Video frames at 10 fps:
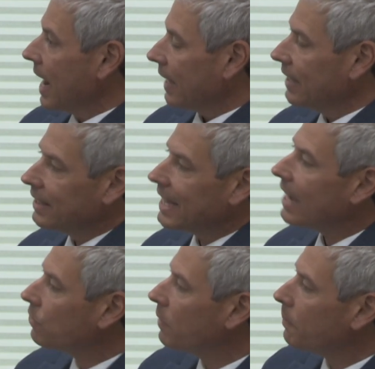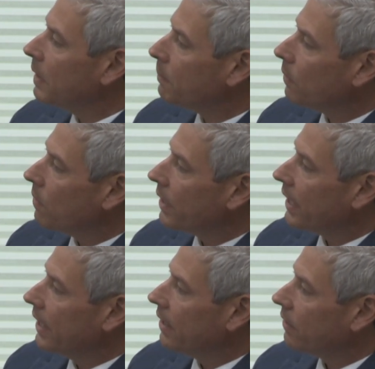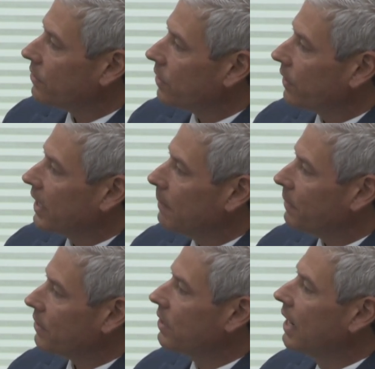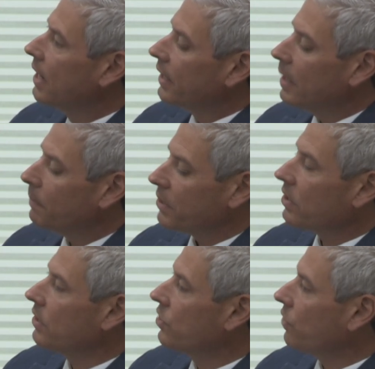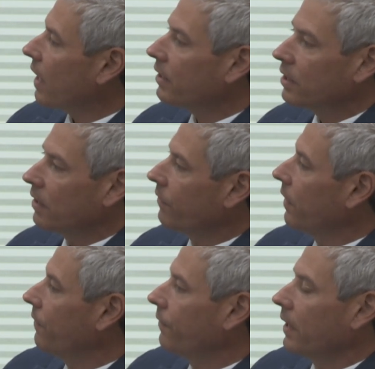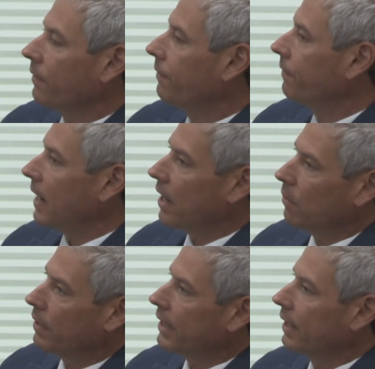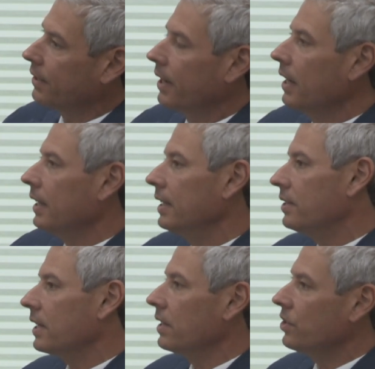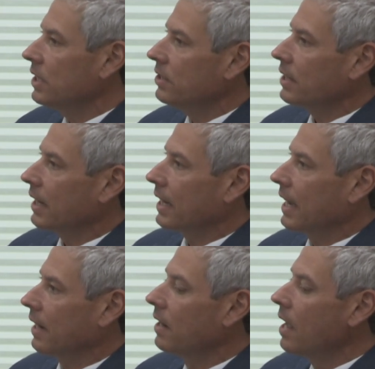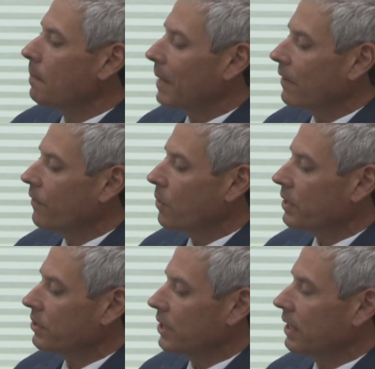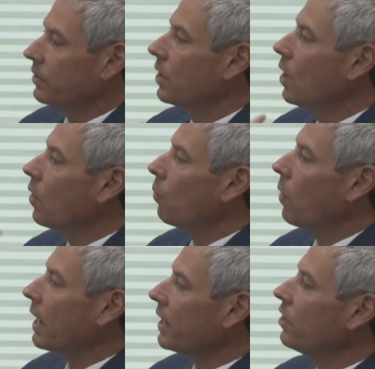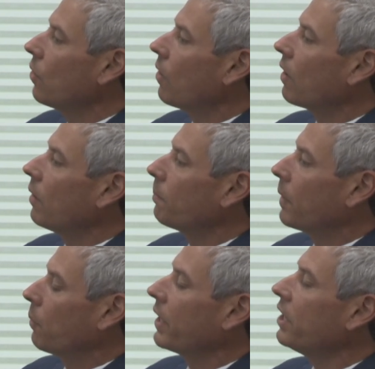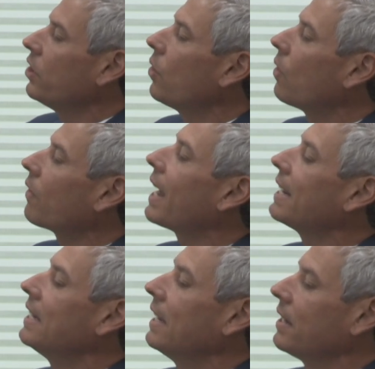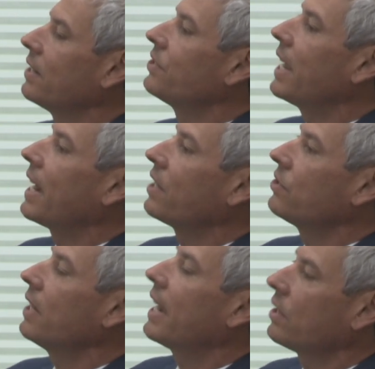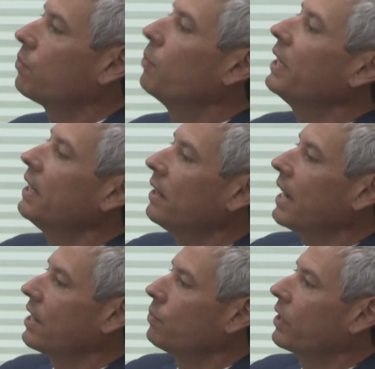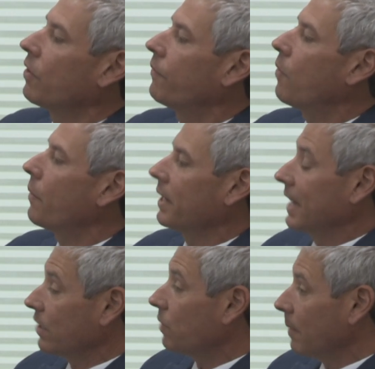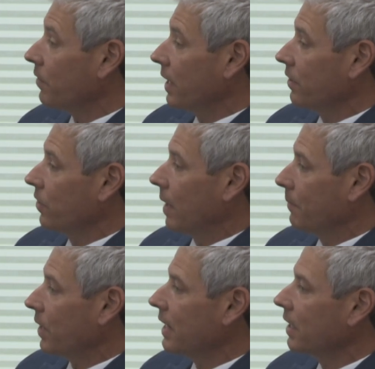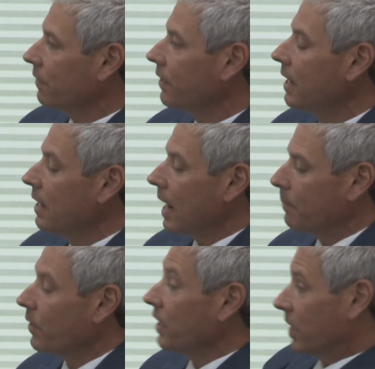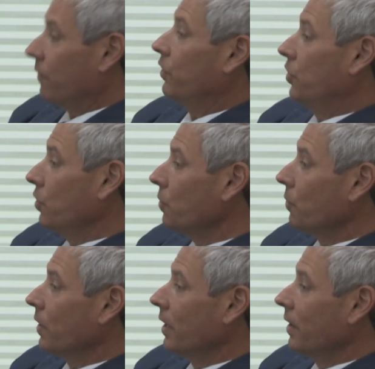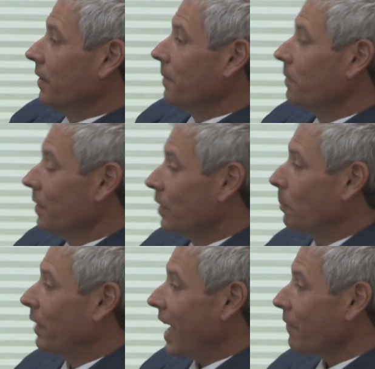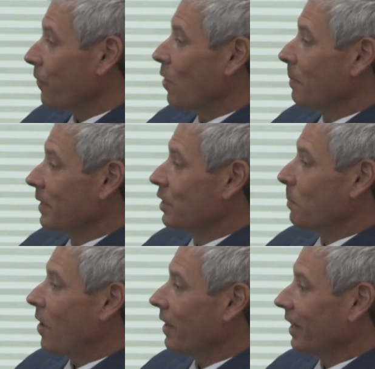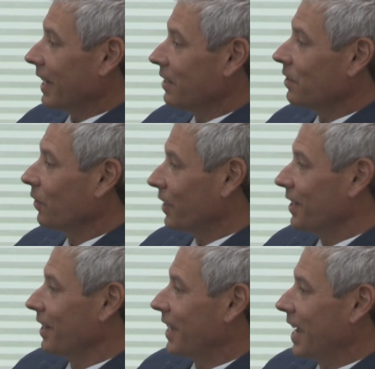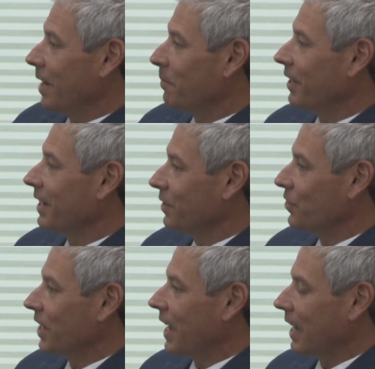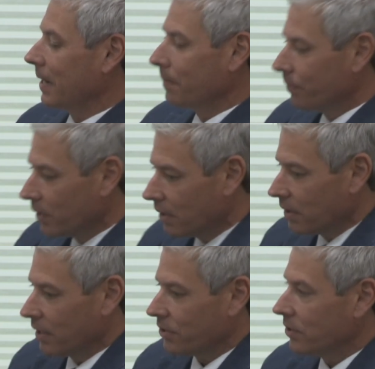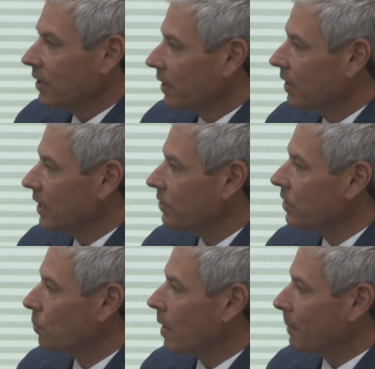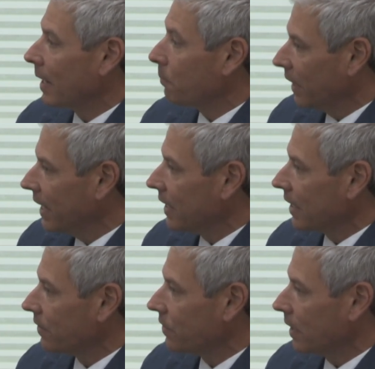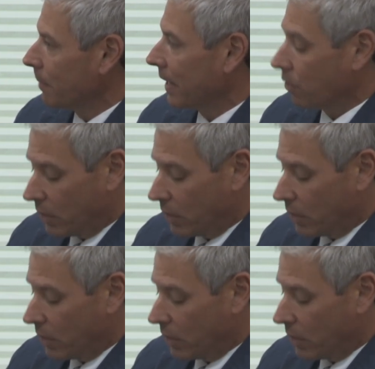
I think that's what people want to hear. So to keep this, Absolutely. keep this constructive. Yes. If, if, I don't want to get into he said, she said again. My focus but if is we're, if we're talking about your, this particular what are your issue? ideas as as we as we go forward? And that's what I'm trying right. to do. I'm trying to give I'm trying to give you mm -hmm. the platform and the spotlight to look into the camera and say this this is what my plan is. And my right.